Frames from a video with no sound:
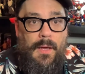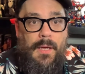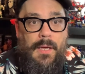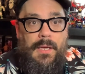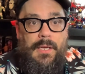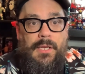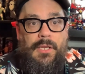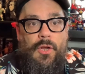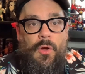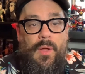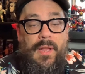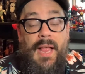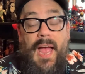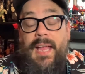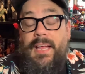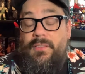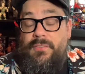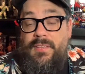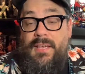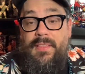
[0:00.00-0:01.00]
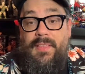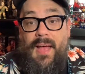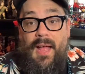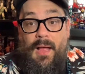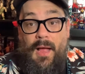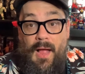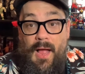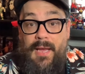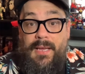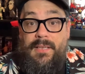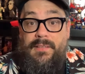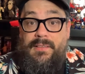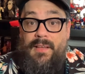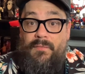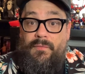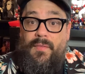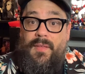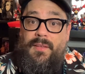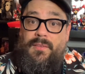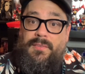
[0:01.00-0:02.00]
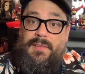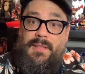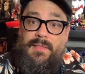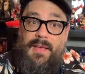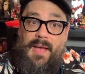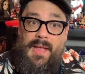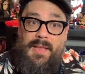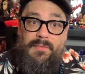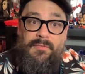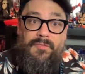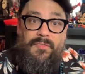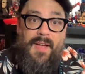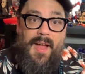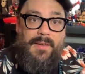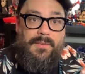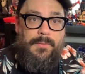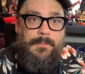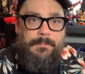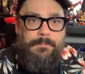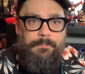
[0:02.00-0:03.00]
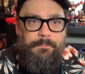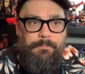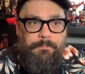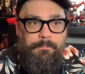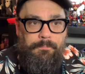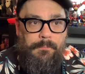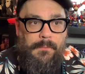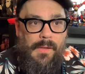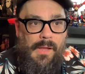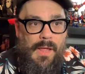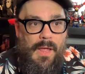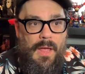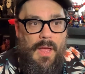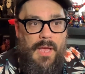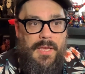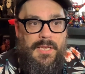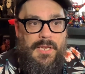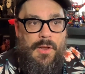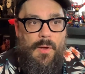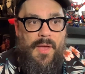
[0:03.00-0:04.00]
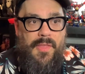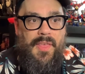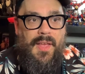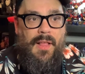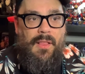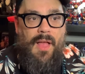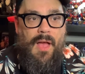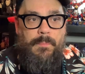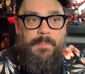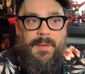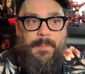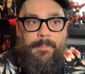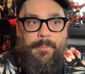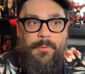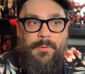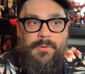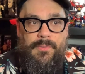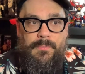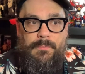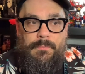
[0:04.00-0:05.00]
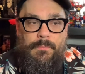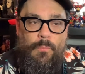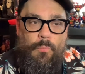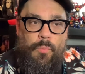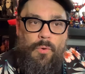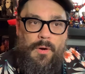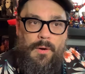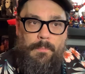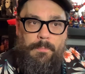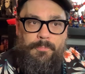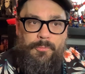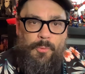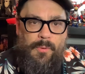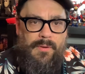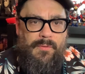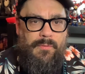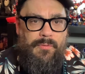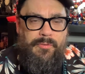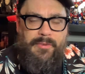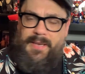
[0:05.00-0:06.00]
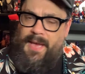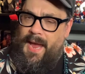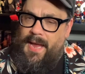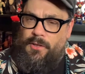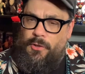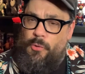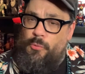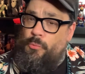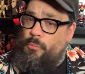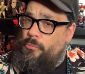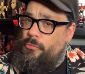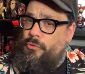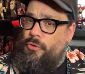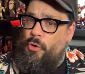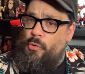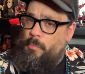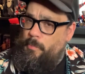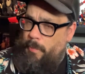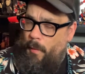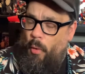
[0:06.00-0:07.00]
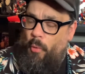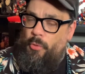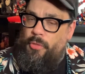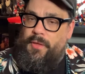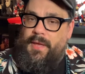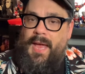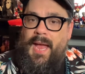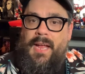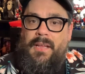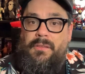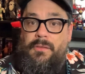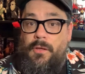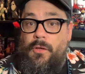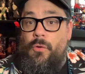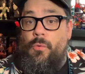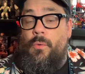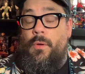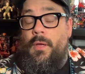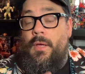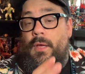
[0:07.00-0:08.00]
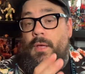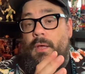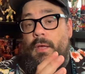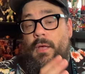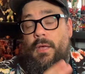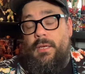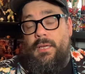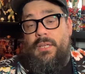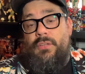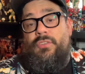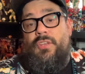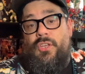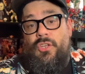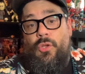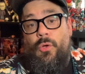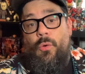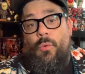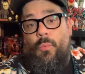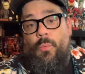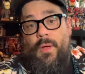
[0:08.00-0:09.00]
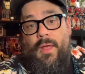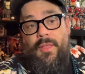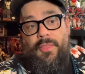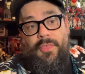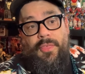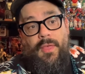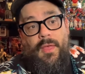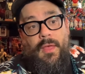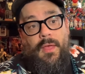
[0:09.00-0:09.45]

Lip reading: and I can see that. I can definitely see that. In fact, I think a lot of people were sort of, can't you do both? Can't you continue with